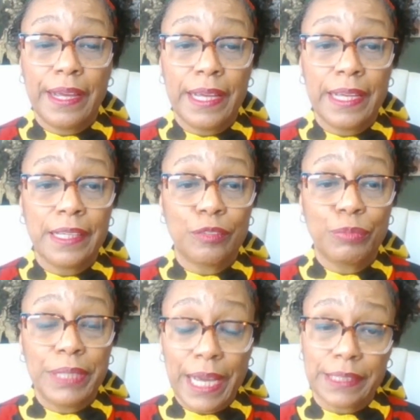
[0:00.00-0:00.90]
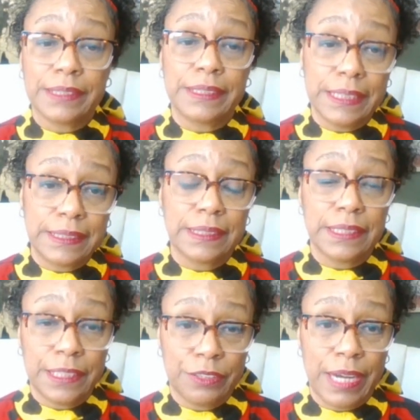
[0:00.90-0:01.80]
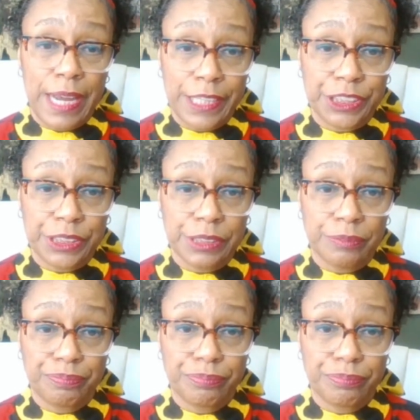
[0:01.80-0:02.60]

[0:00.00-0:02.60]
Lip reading: And we had a decent interaction.